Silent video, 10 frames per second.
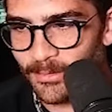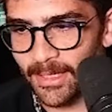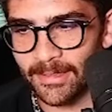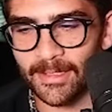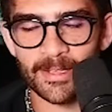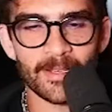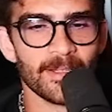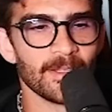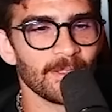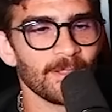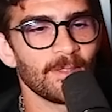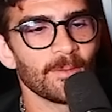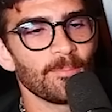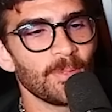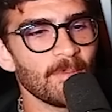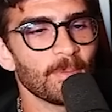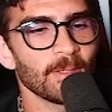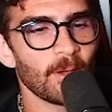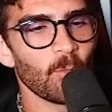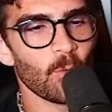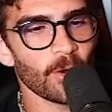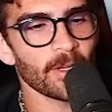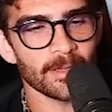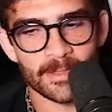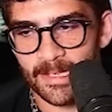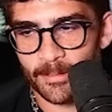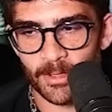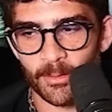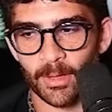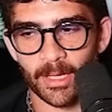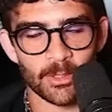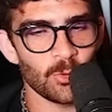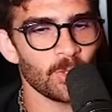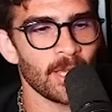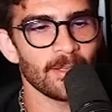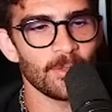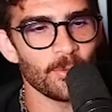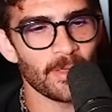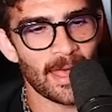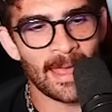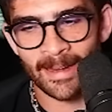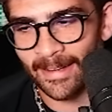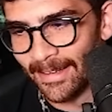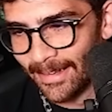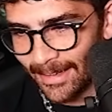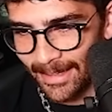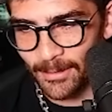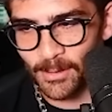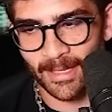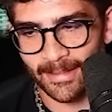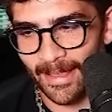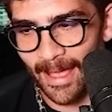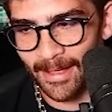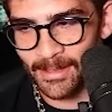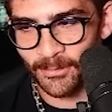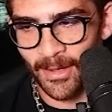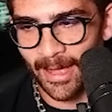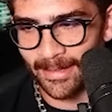that the the people that work at the cemetery were like, you can't do that. And he was like, nah, it's fine.